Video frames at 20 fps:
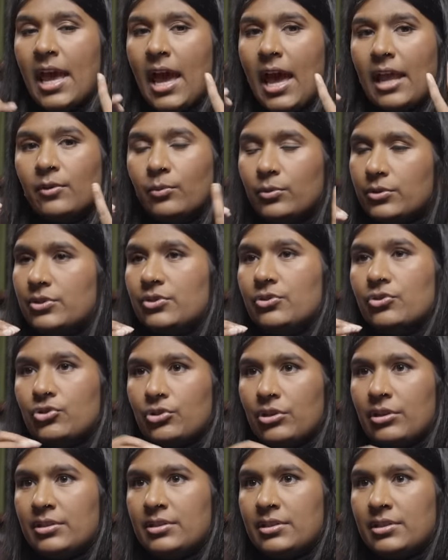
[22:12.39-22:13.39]
And it wasn't
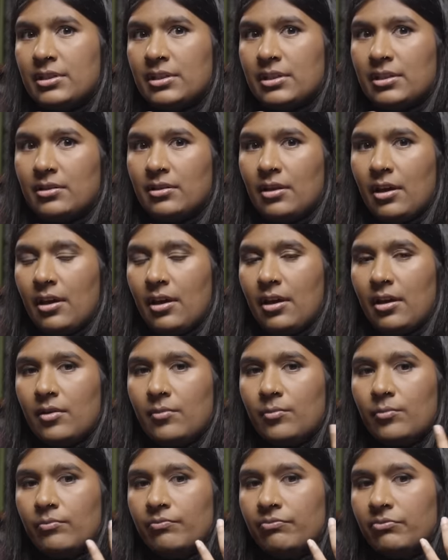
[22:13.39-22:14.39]
just
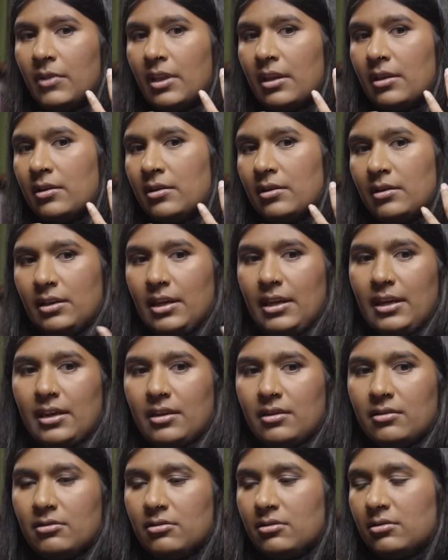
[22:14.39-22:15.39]
um,
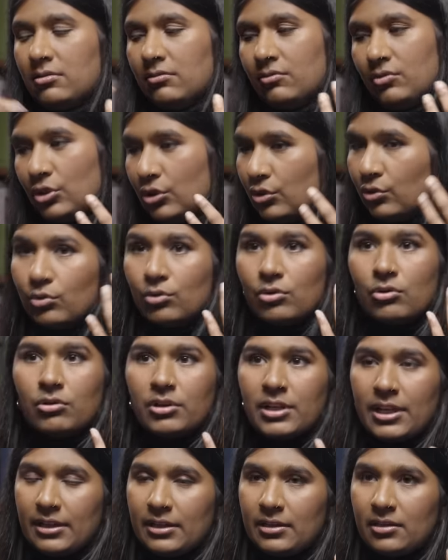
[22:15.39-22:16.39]
in New
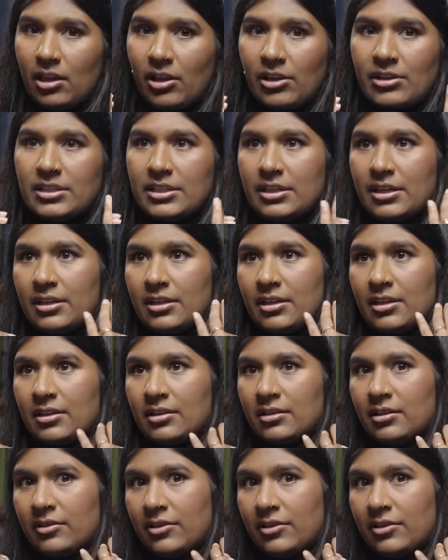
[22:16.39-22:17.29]
York and in London.